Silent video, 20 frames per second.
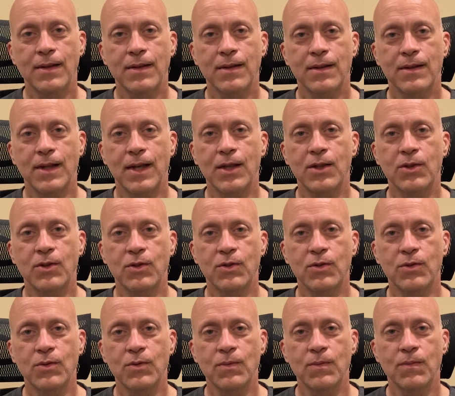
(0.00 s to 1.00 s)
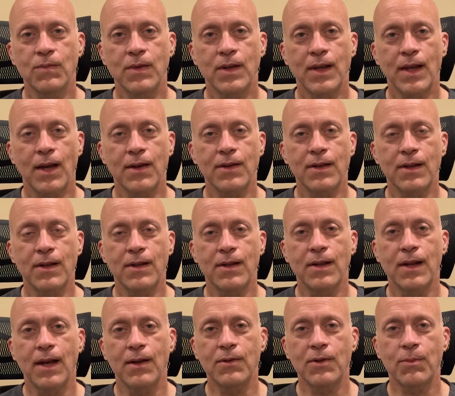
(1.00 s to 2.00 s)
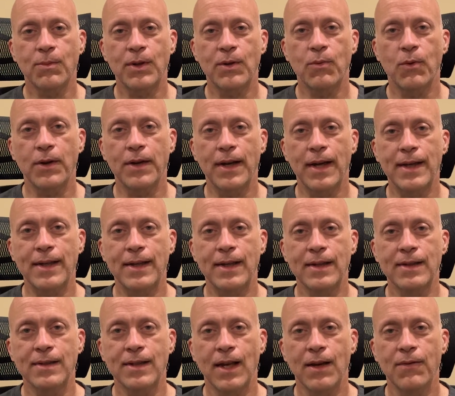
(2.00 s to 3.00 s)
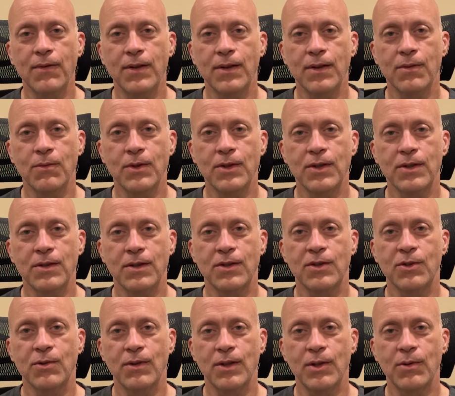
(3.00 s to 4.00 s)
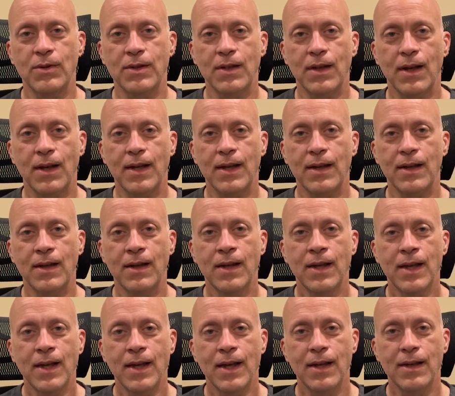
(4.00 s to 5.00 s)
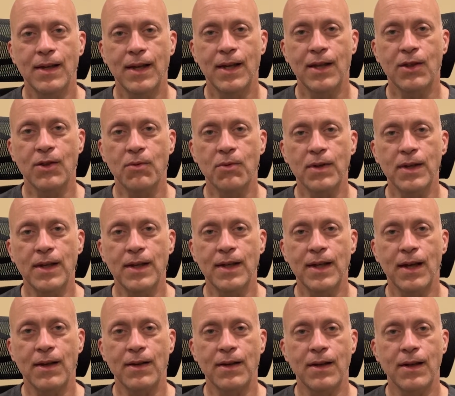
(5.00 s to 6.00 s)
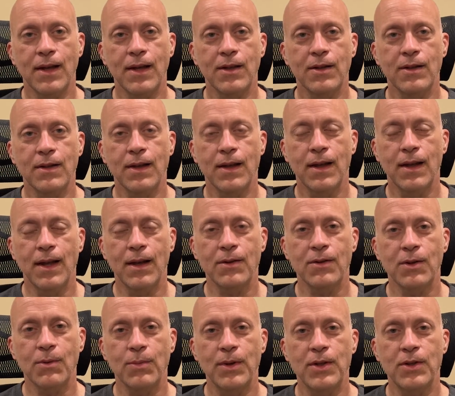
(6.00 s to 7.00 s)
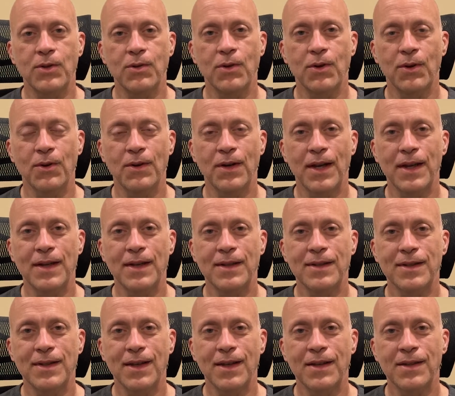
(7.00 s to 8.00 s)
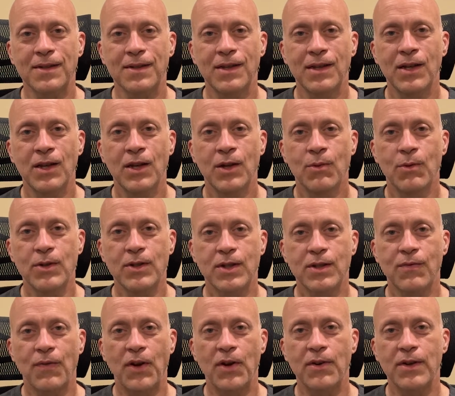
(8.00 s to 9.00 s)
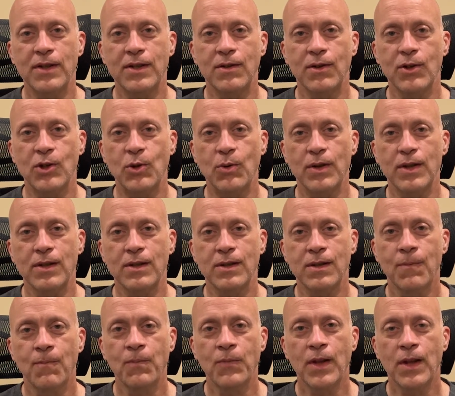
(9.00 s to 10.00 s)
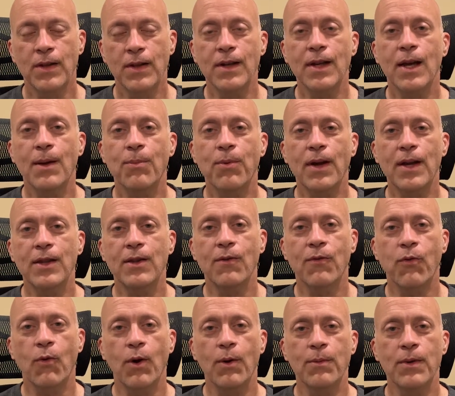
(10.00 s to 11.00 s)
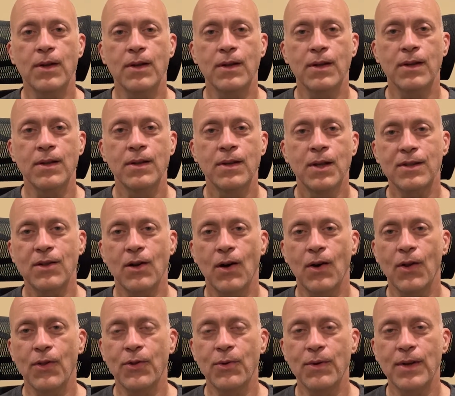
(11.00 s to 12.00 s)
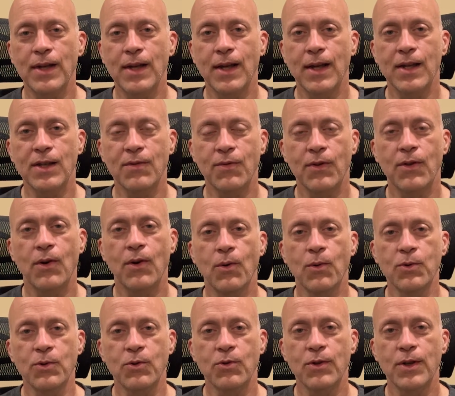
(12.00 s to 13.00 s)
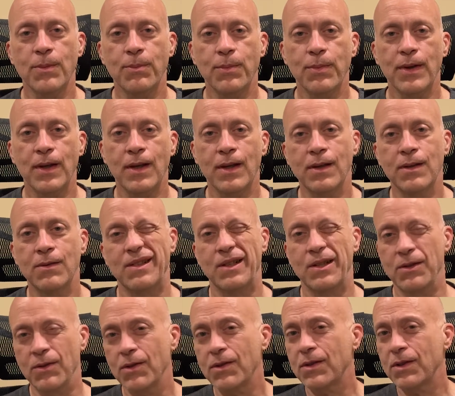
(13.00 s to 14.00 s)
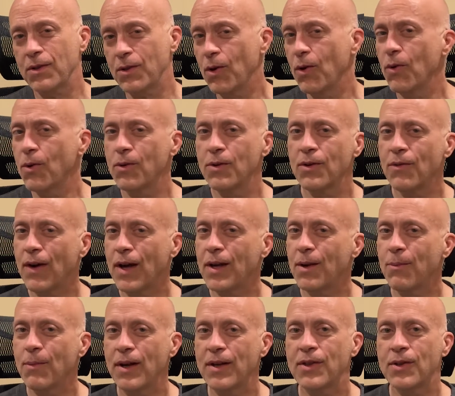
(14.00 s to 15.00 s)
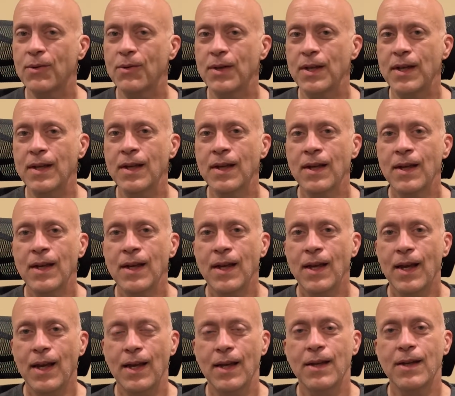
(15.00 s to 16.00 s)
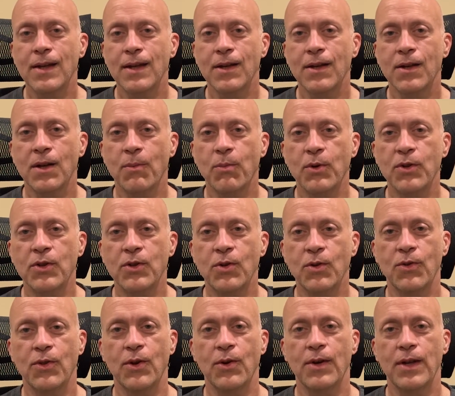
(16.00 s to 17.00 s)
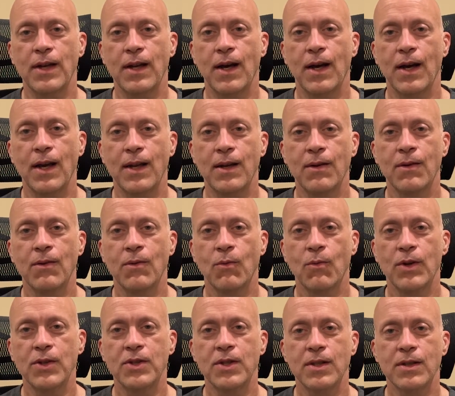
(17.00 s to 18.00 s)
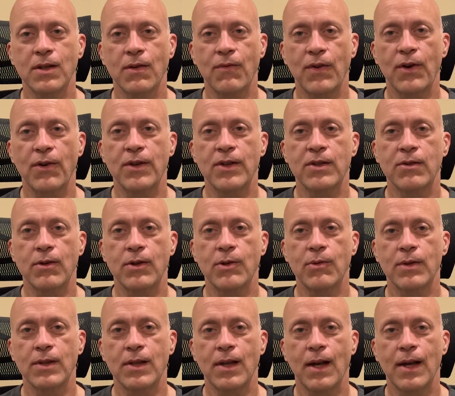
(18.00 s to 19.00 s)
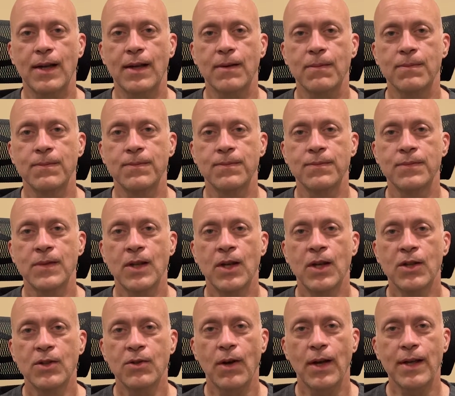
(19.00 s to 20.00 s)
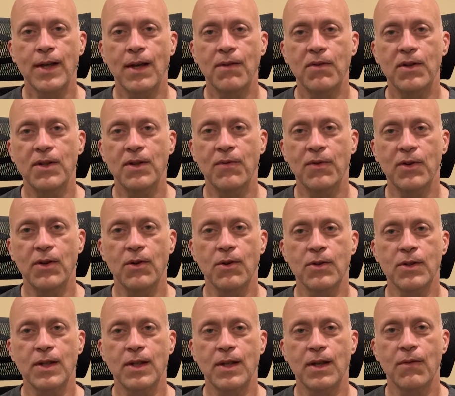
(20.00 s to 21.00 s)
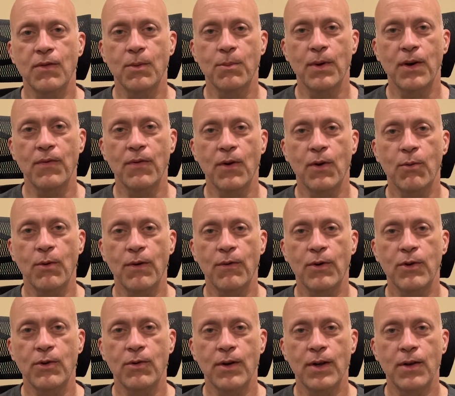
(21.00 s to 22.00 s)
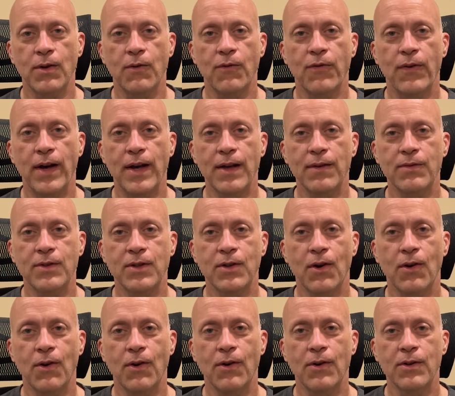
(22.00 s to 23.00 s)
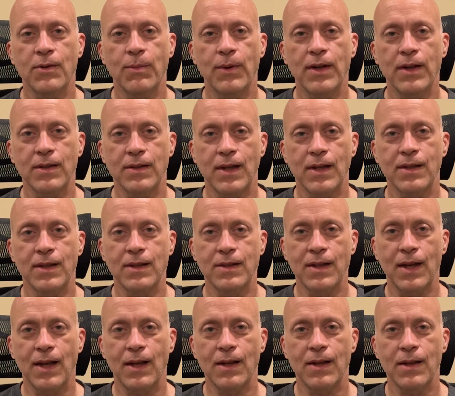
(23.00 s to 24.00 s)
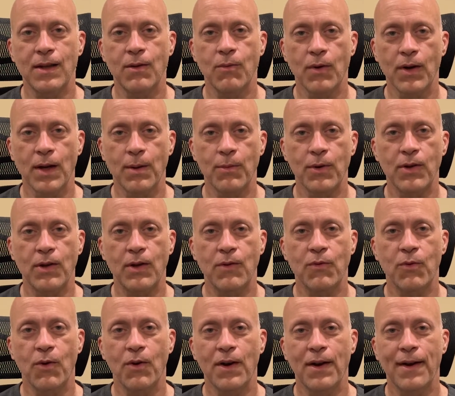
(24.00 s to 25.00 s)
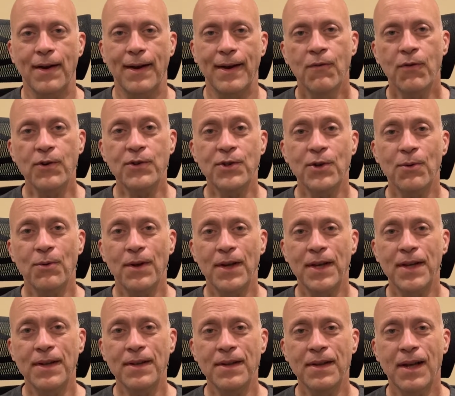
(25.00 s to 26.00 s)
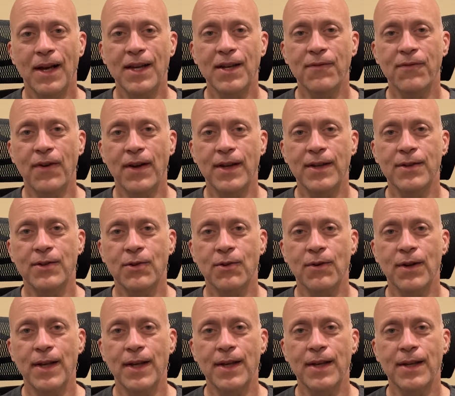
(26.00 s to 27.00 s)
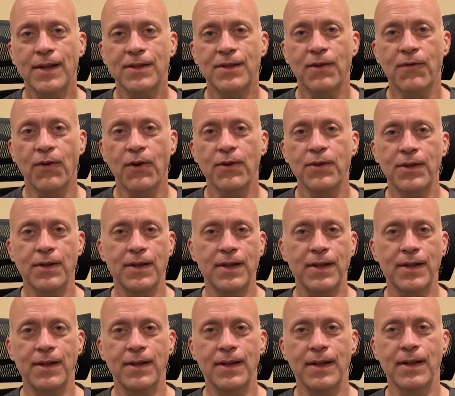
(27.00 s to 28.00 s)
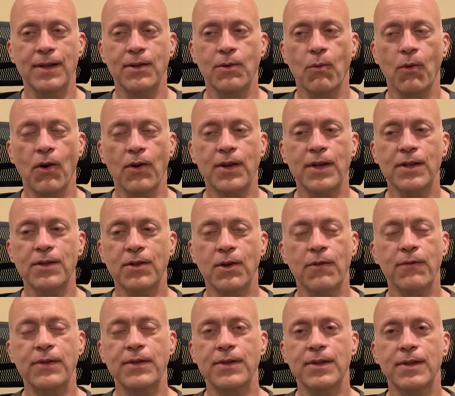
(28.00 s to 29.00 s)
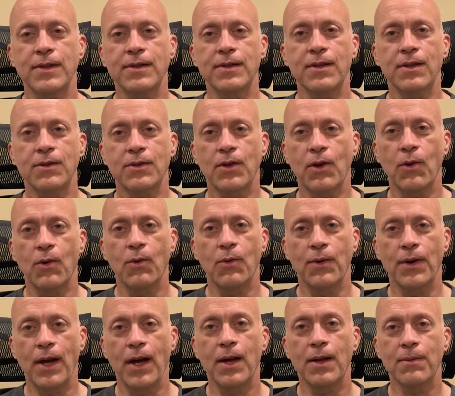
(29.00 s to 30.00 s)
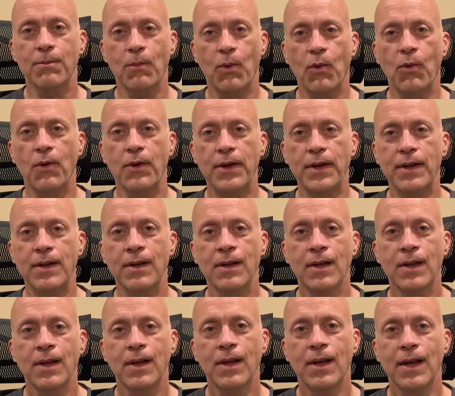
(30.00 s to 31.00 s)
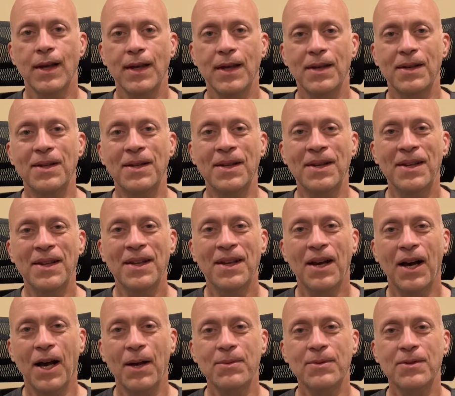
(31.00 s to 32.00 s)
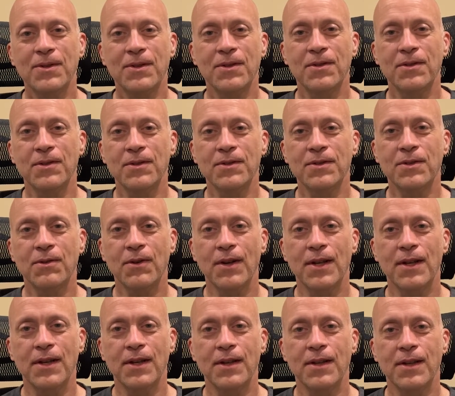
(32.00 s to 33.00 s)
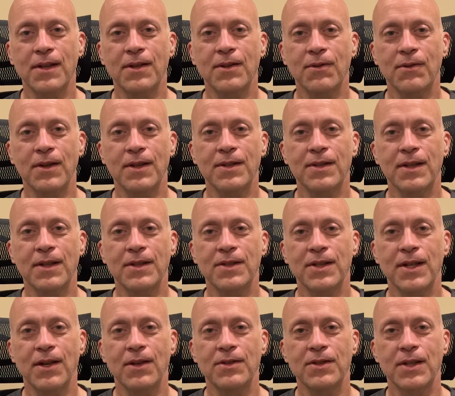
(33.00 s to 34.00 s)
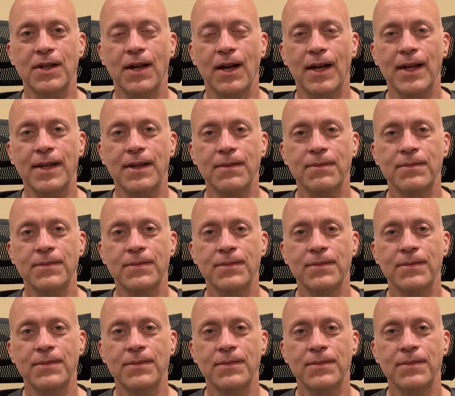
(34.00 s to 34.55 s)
Day 2 calculated out to be 197, which is a strenuous hike, and day 3 calculated out to be 296, which is very strenuous. Then I applied the formula to all 3 days for the trip and took total and divided by 3 and ended up with 239, which is a very strenuous hike. So I gave the difficulty of the Buffalo River Trail 5 stars because that's exactly what I'm looking for in a hike. For terrain, I define terrain as diversity in the walking surfaces, so not boring, and obstacles creating an interesting and challenging hike.